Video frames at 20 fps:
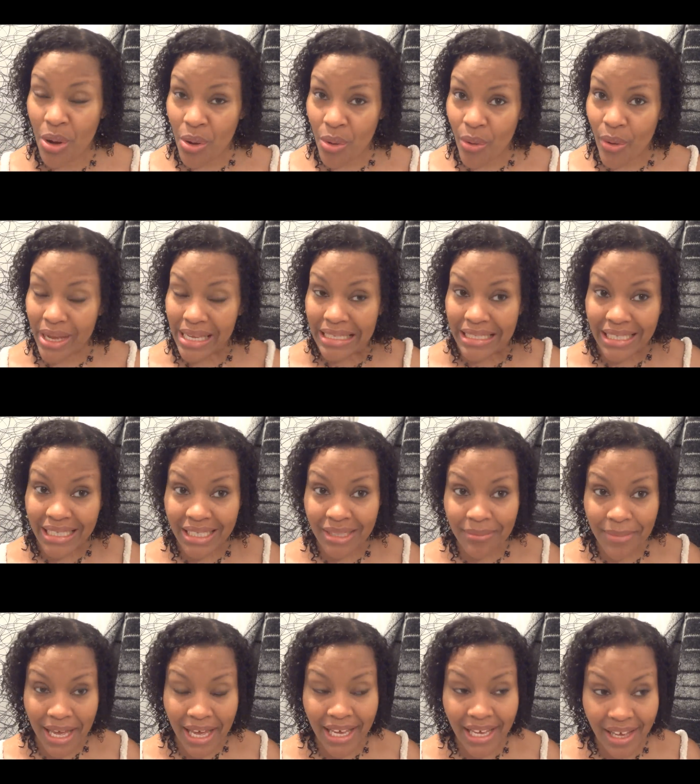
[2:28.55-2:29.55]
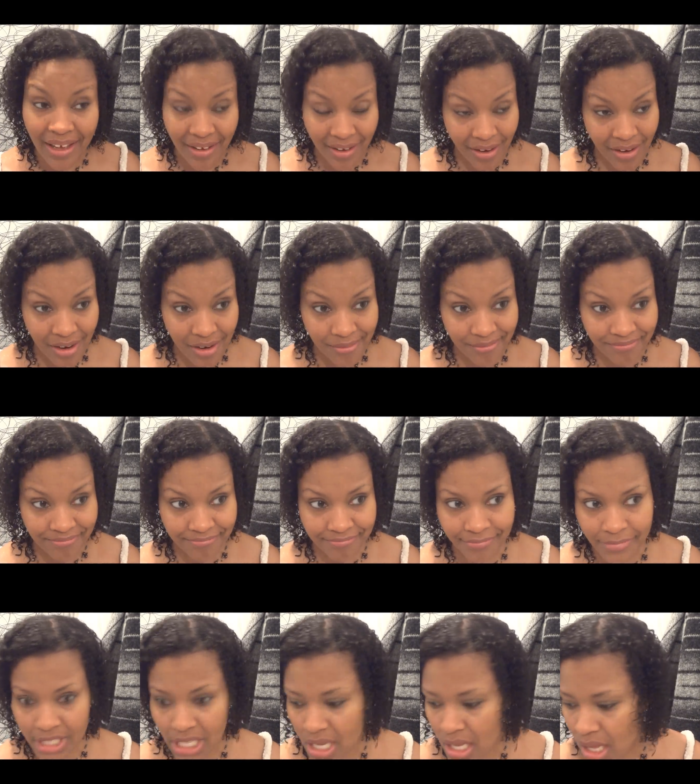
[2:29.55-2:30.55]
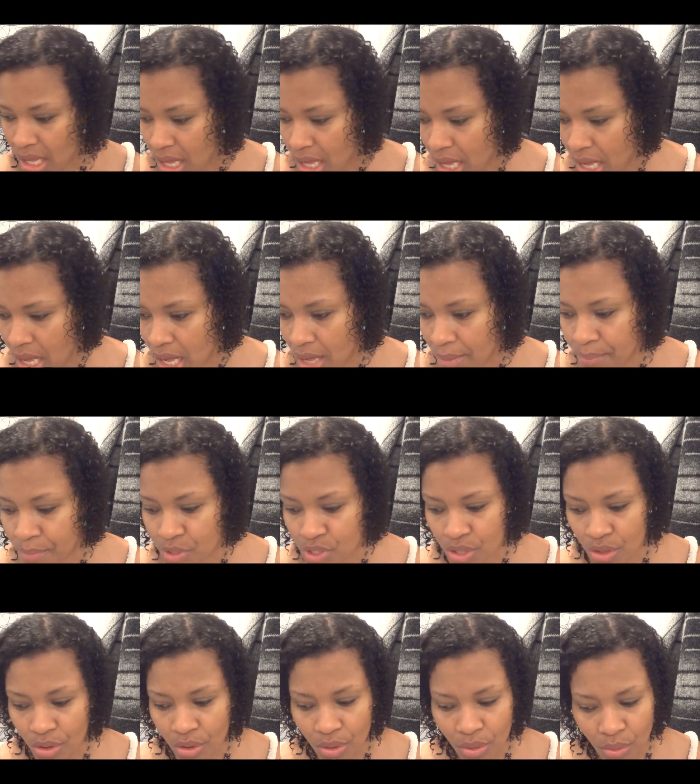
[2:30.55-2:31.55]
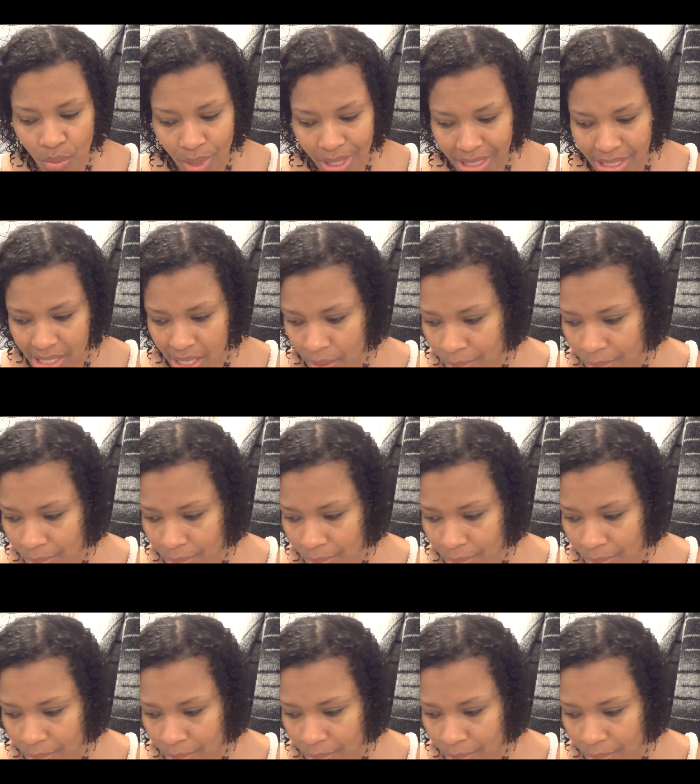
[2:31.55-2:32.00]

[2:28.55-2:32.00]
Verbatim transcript: coiling my hair. Um, so once I